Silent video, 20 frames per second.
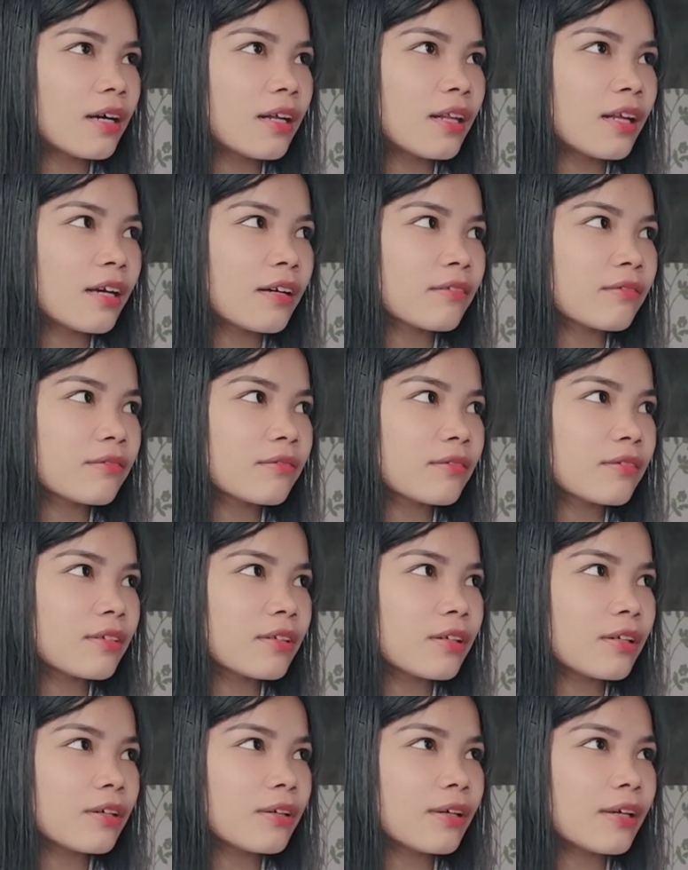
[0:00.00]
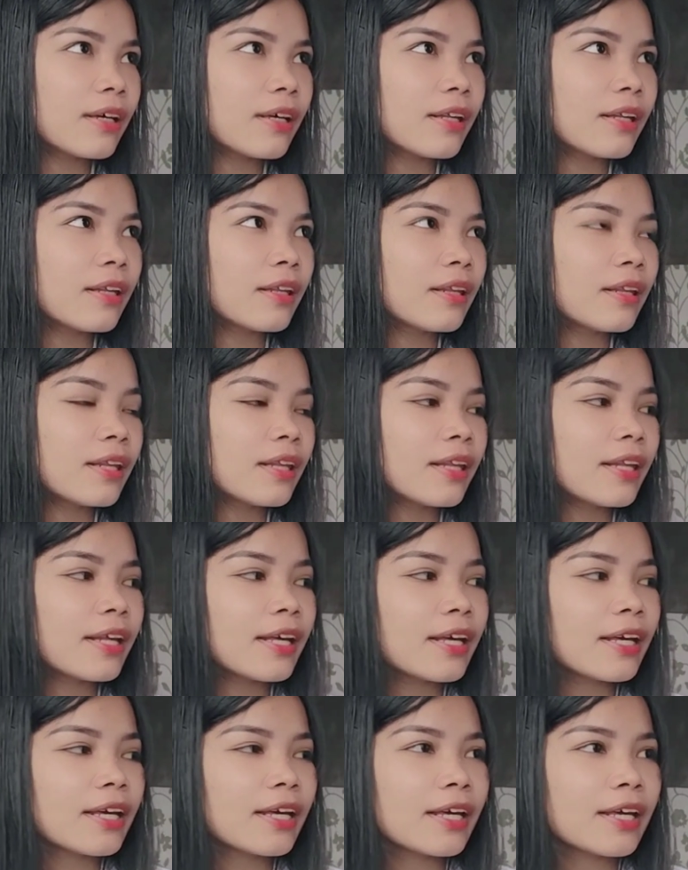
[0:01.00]
like in
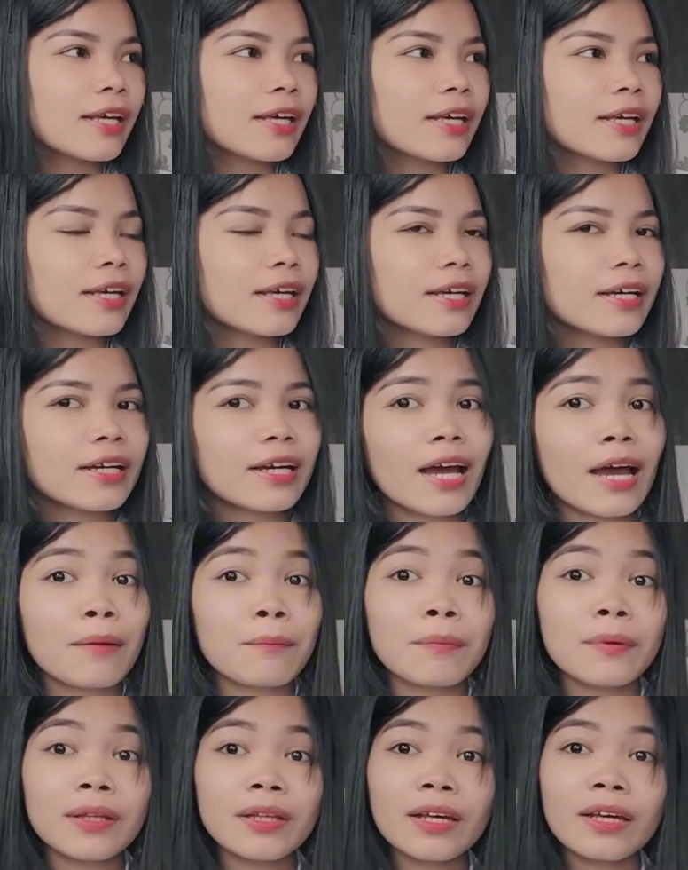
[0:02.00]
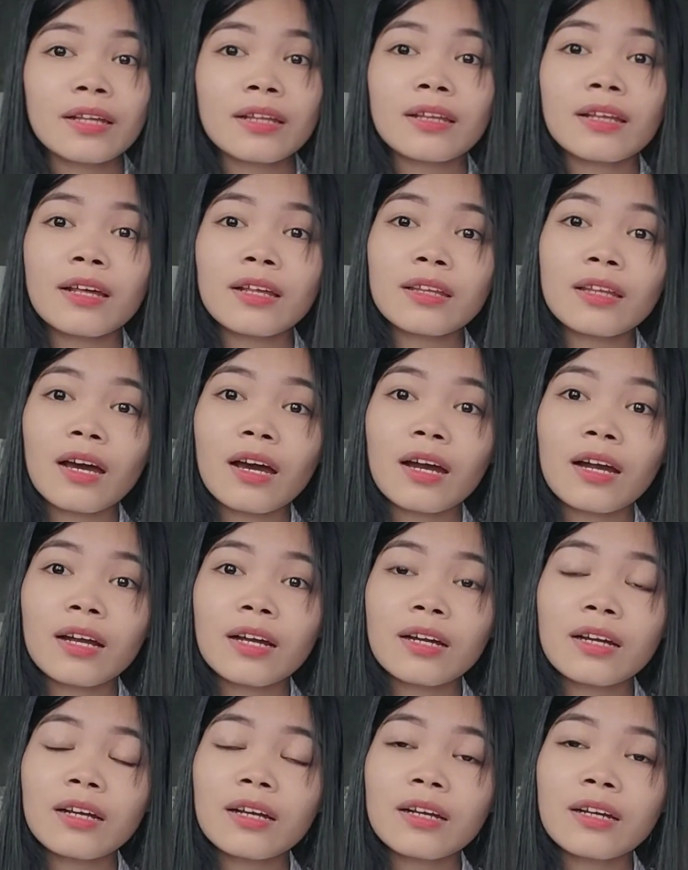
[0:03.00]
the cabinet that
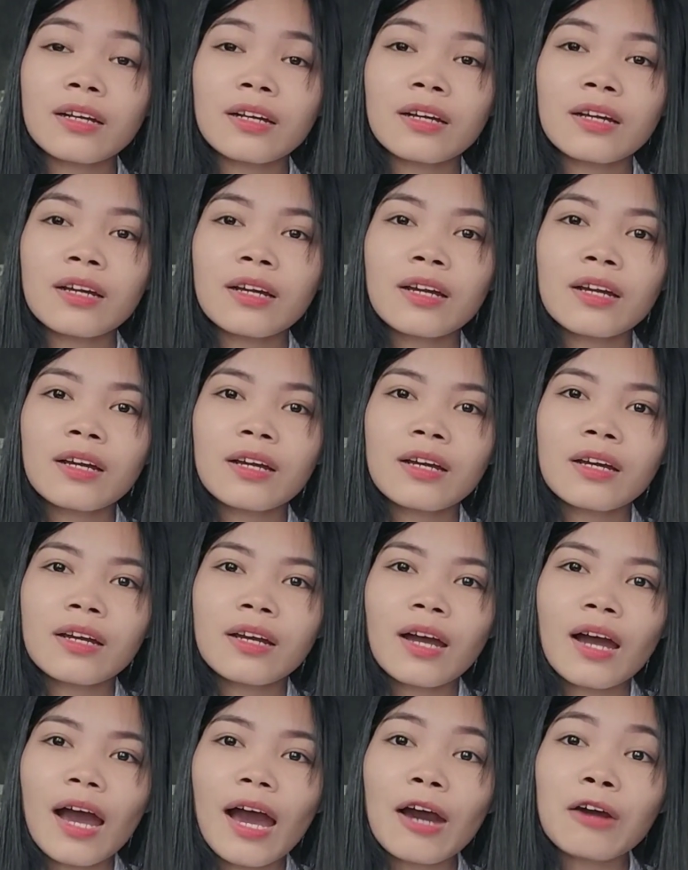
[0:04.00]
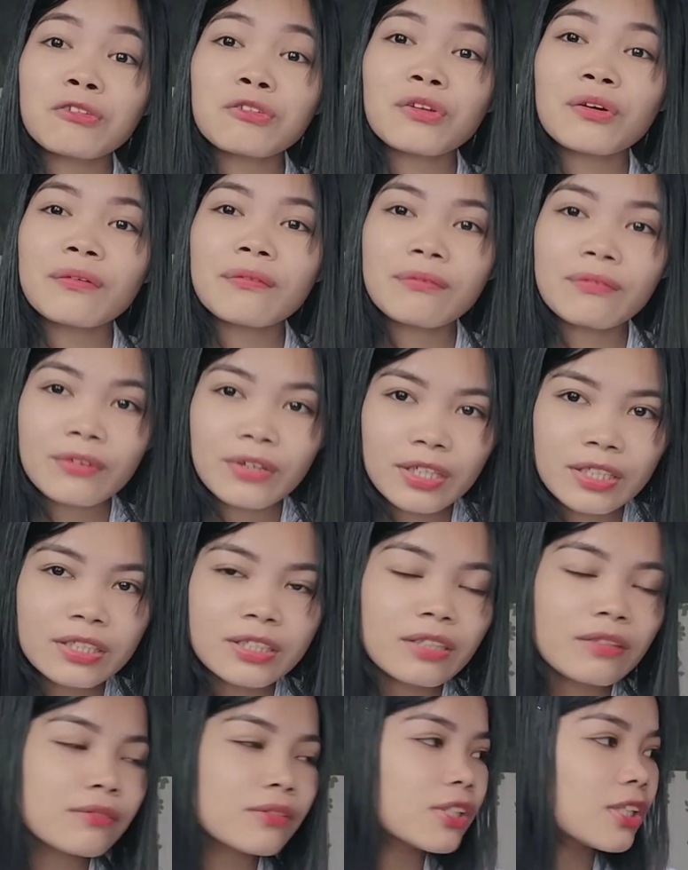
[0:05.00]
are out of
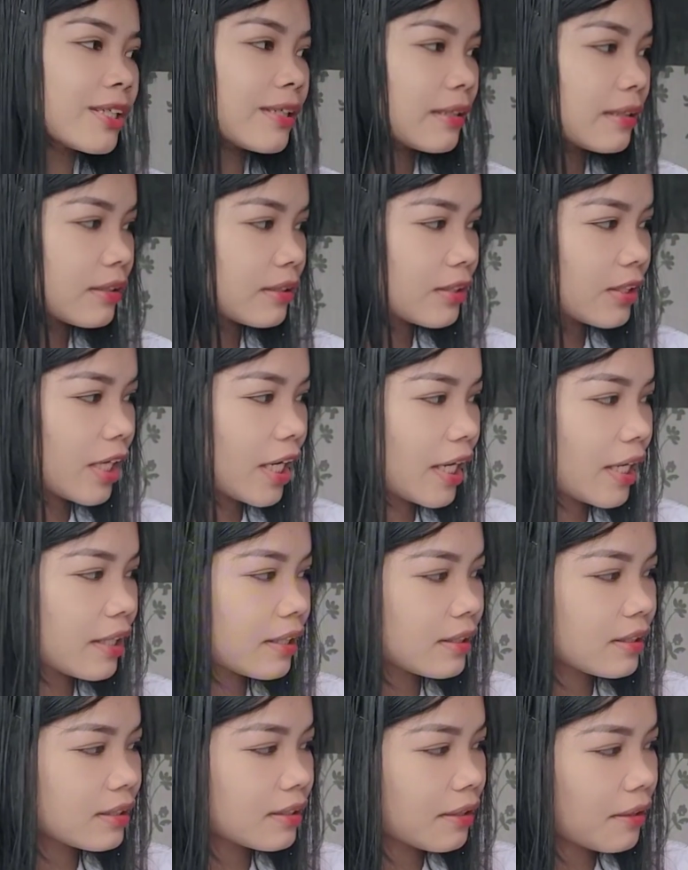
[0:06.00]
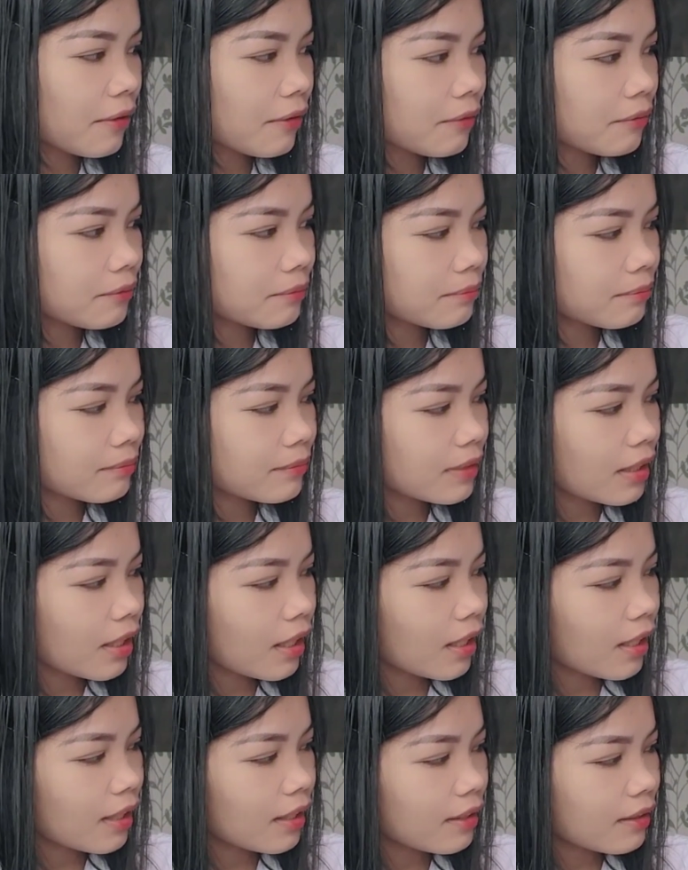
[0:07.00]
reach of children. So
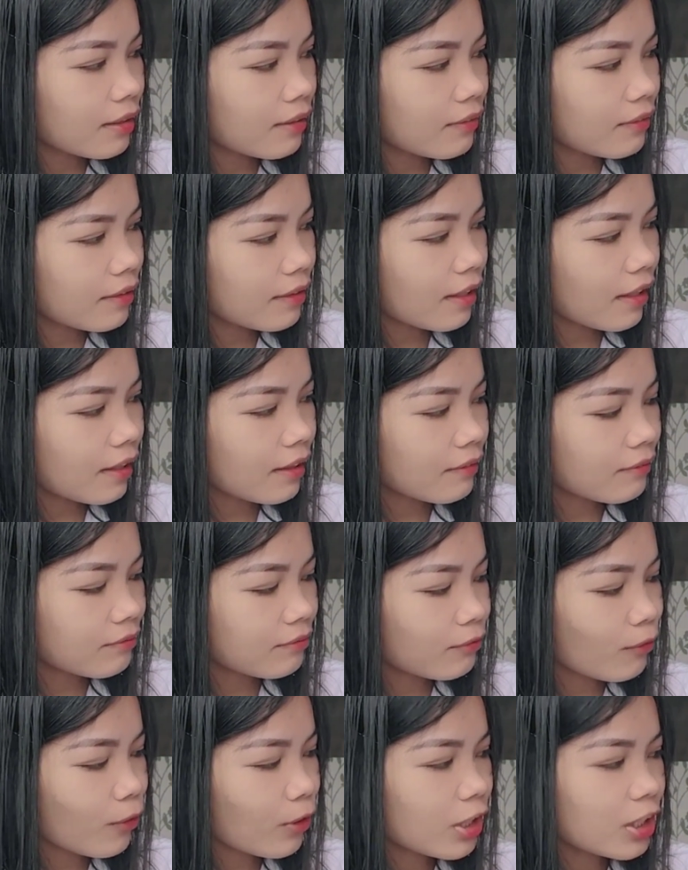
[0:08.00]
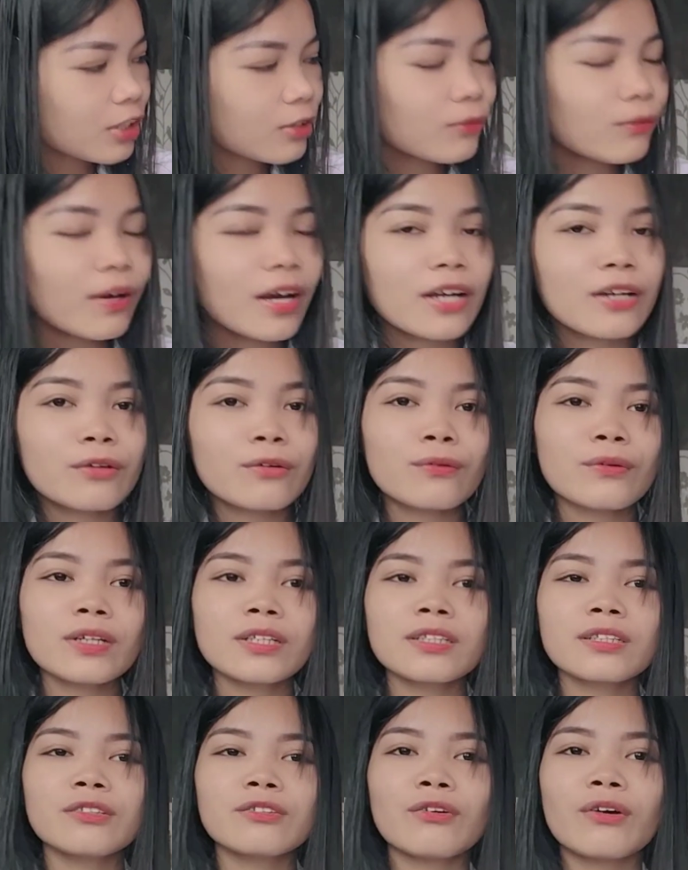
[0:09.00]
the fourth one, who
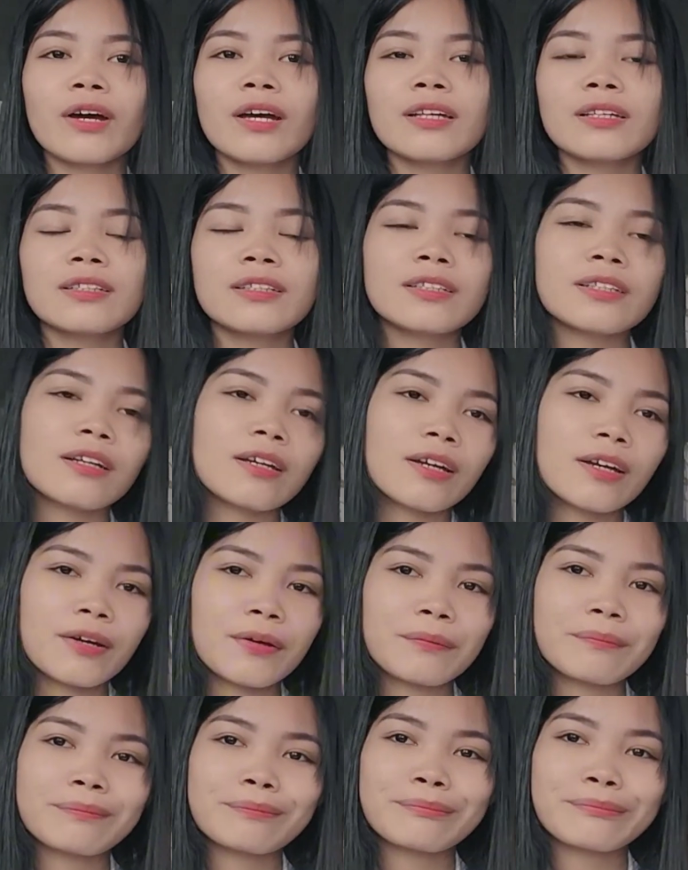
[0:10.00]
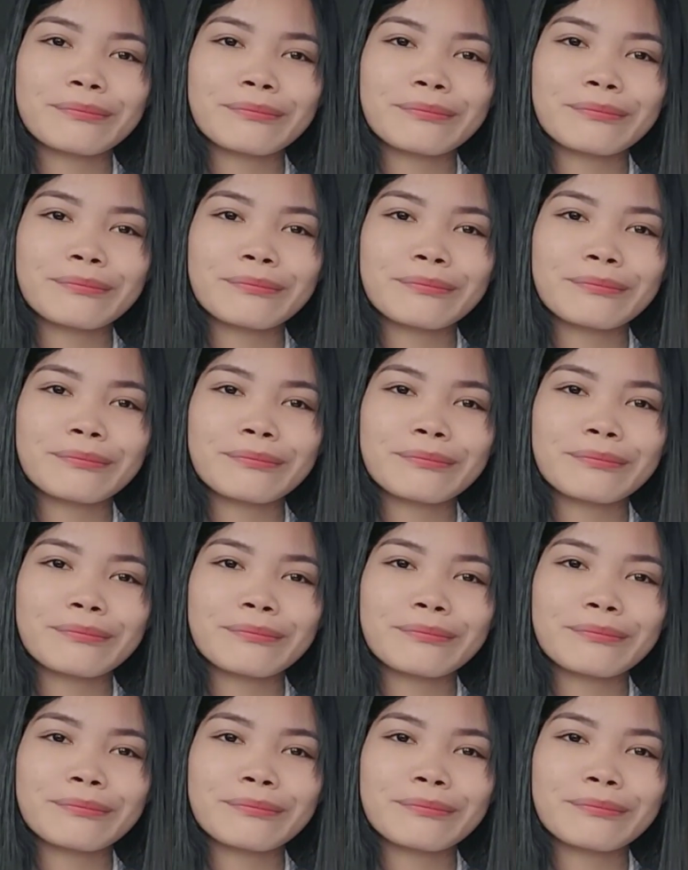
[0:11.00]
wants to answer?